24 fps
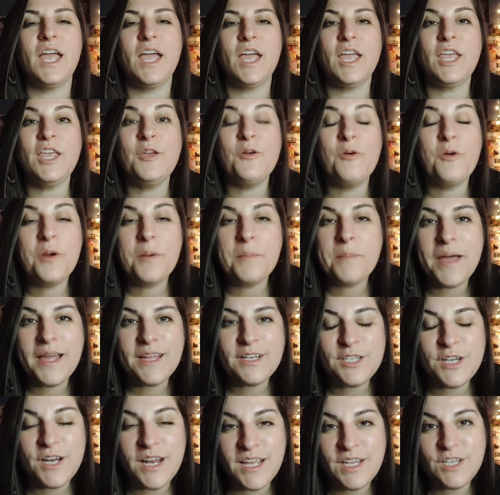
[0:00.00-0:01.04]
Your
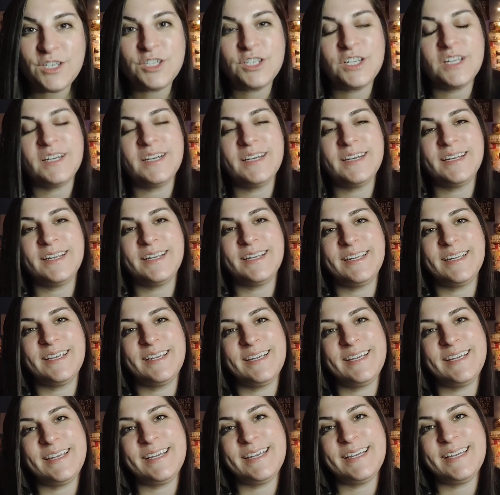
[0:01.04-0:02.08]
imagination
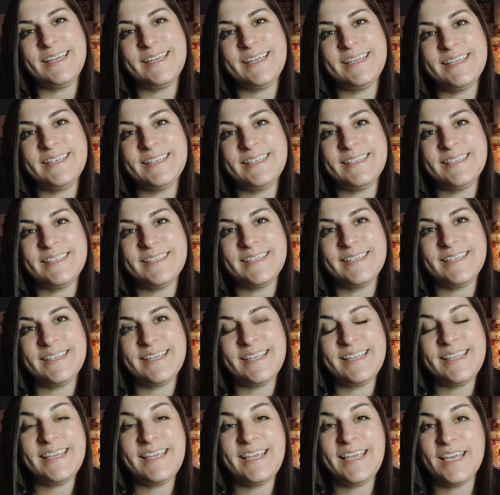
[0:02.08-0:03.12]
is
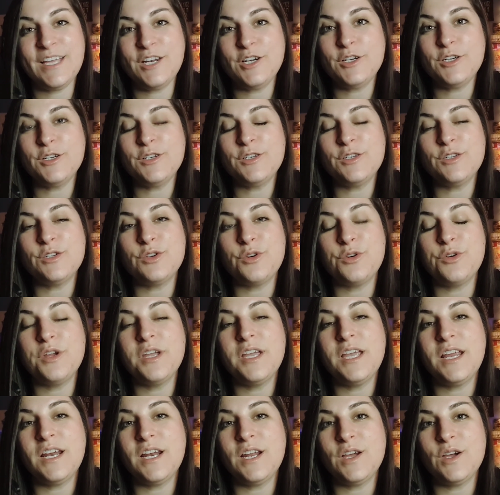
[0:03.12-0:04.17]
the inner
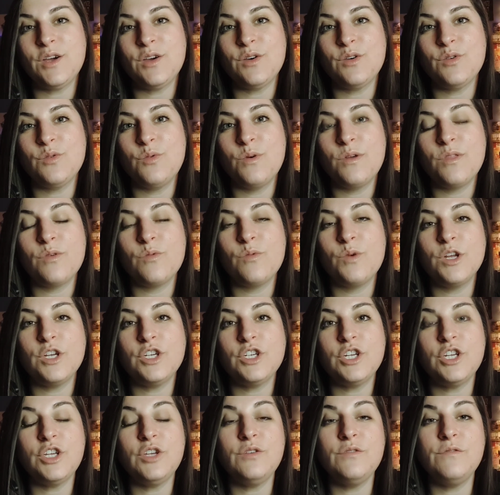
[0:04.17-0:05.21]
screen with which
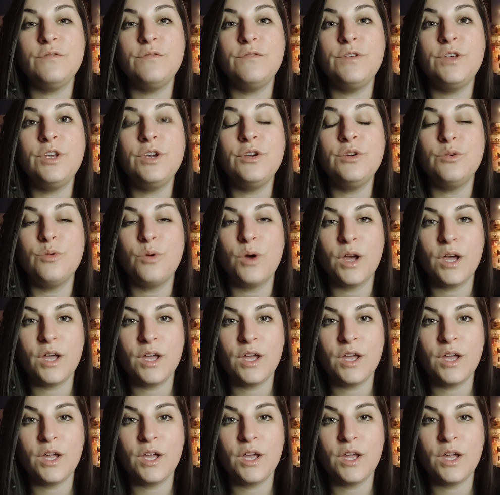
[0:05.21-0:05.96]
you view